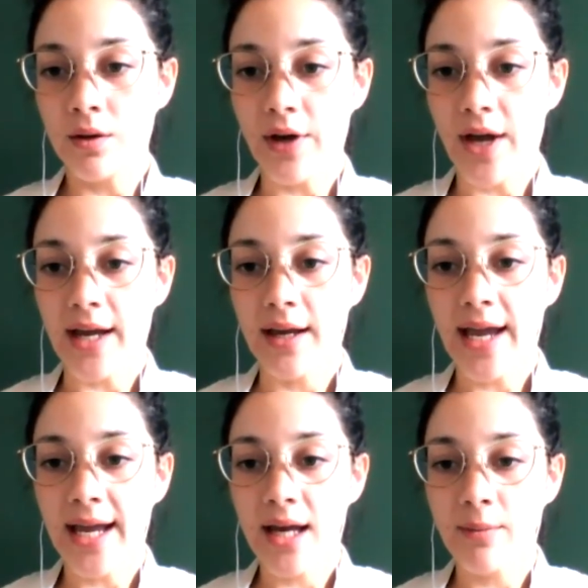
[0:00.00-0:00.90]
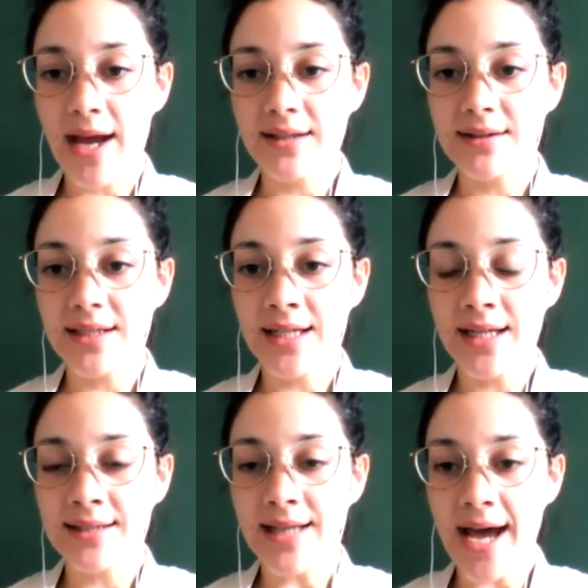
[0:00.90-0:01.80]
Okay. And Maxine
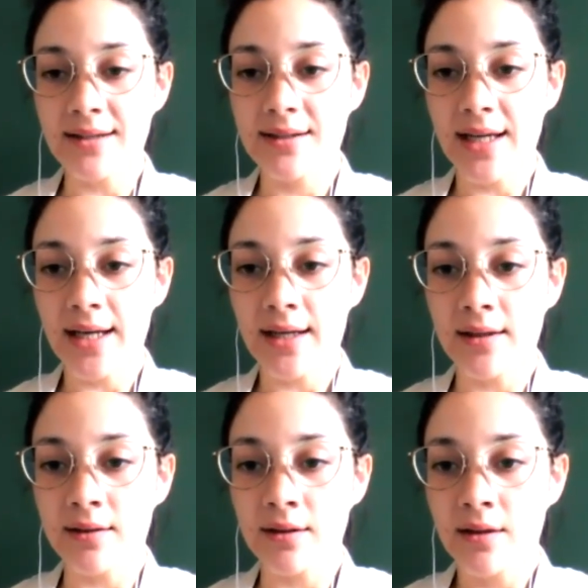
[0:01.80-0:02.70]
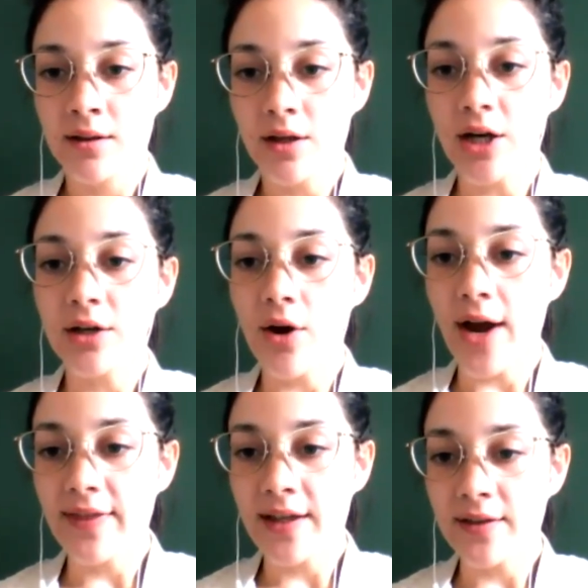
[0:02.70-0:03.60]
is asking, or no,
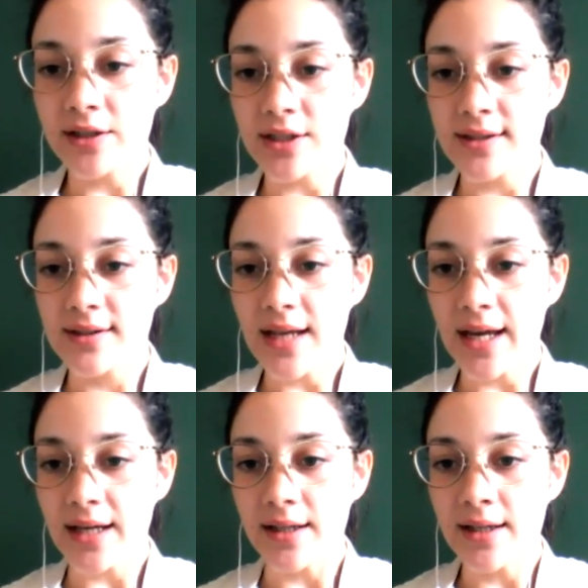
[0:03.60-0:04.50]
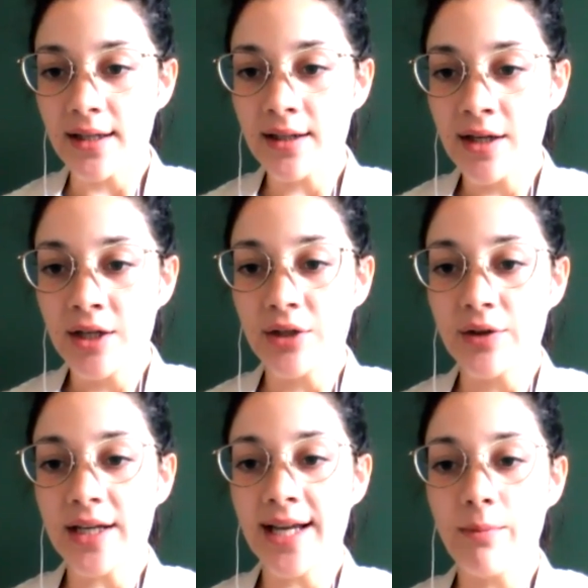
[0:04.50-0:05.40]
I think they're just saying, you
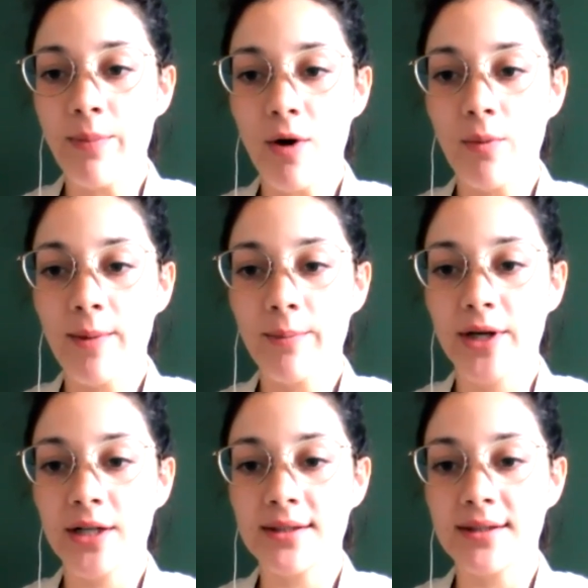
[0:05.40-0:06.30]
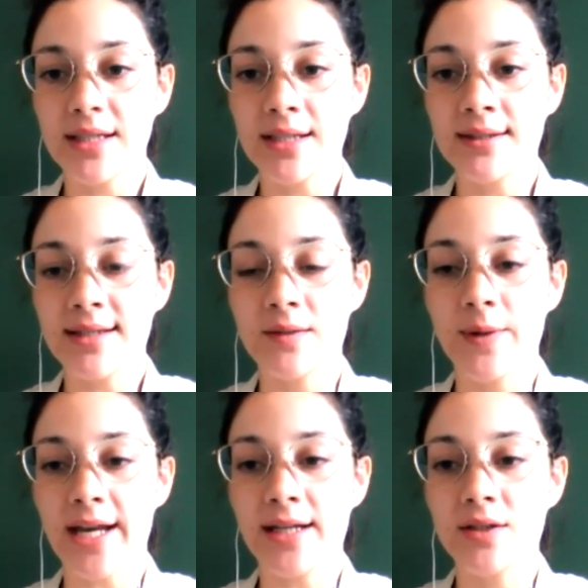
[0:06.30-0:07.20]
can get bell pepper seeds and
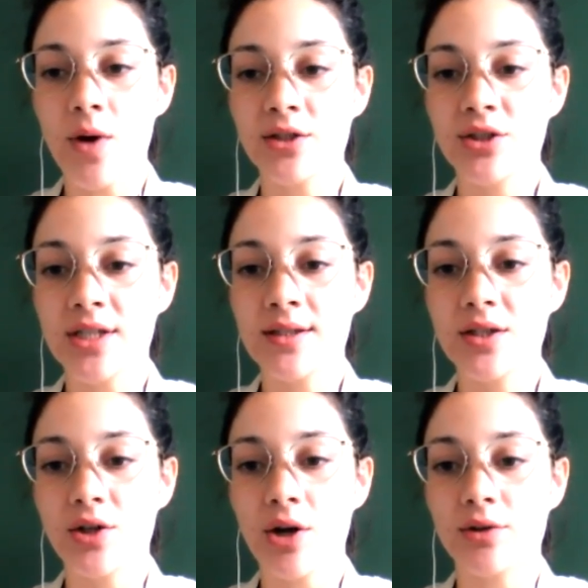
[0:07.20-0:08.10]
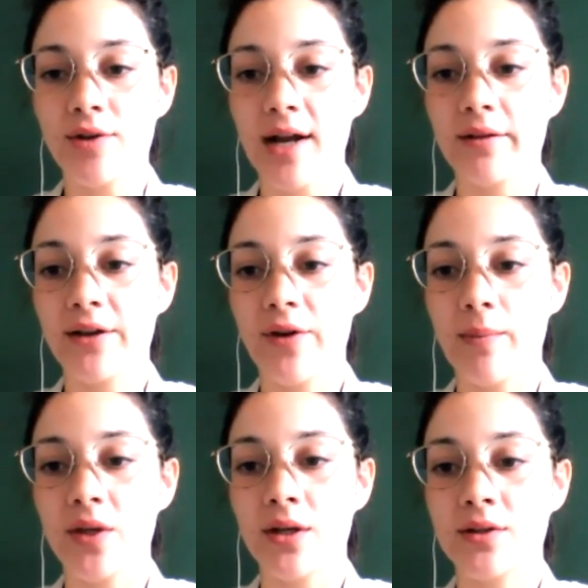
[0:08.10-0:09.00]
spaghetti squash seeds to grow directly
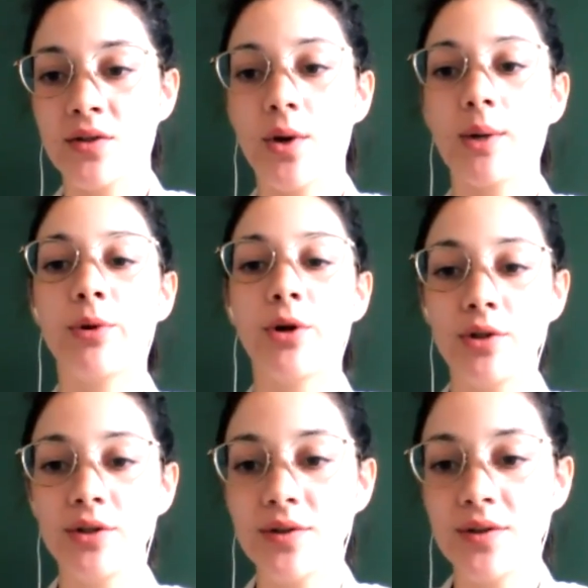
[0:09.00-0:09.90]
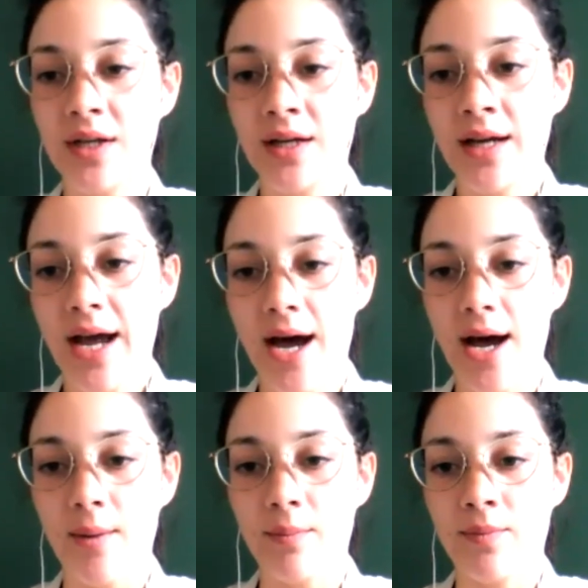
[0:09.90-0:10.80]
from the store produce.
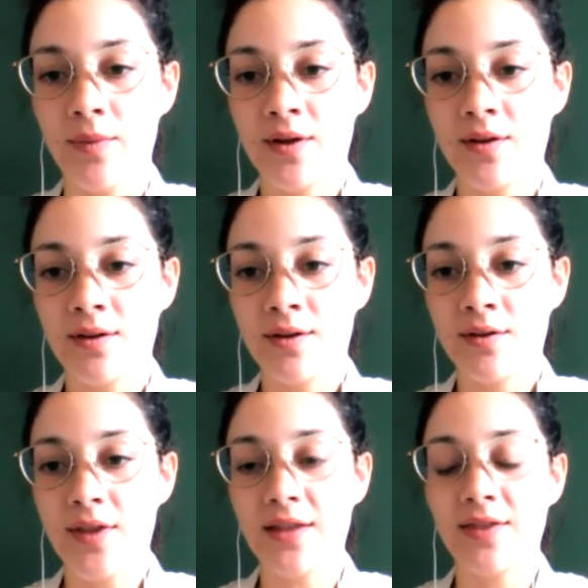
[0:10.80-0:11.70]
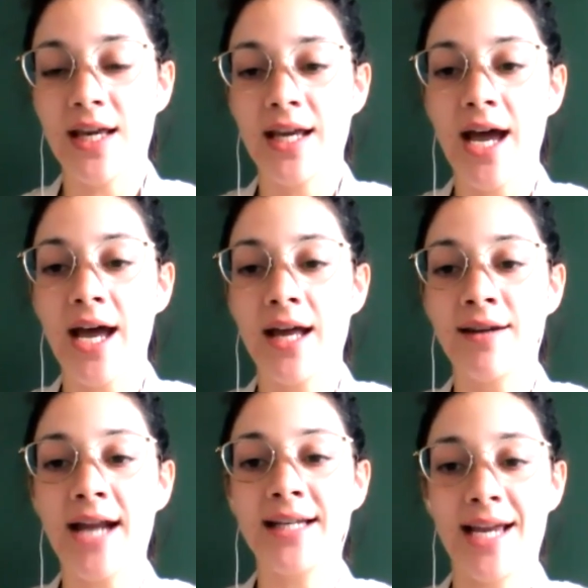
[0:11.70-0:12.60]
Um, that they get
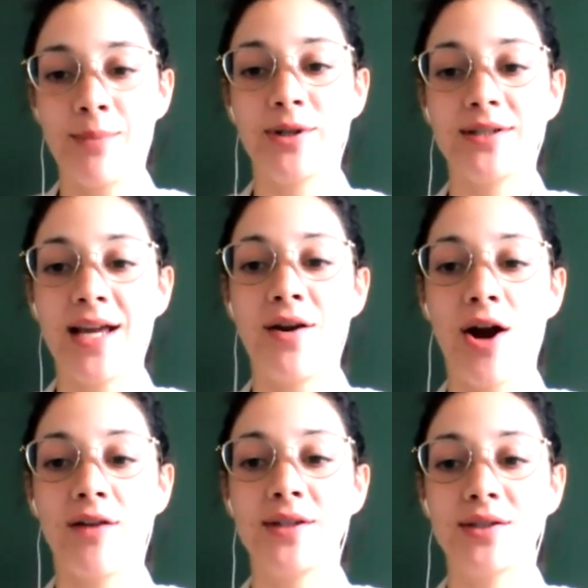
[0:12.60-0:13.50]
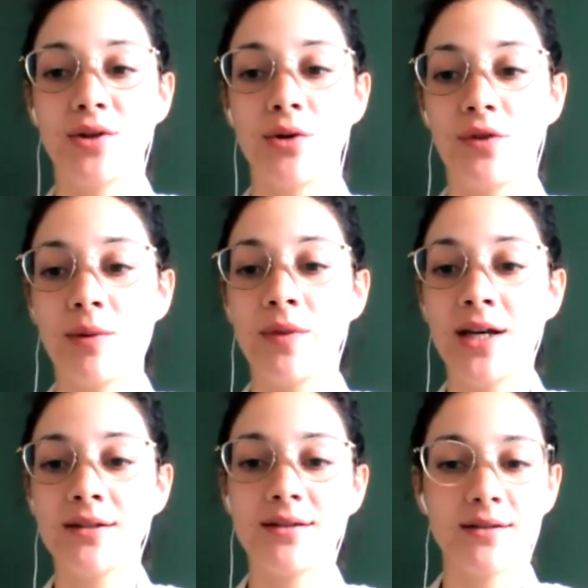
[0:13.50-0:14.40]
98% harvest growth from
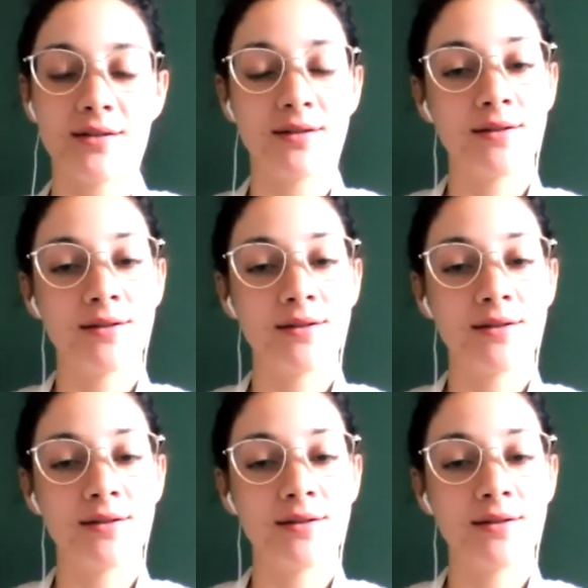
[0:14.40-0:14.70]
this.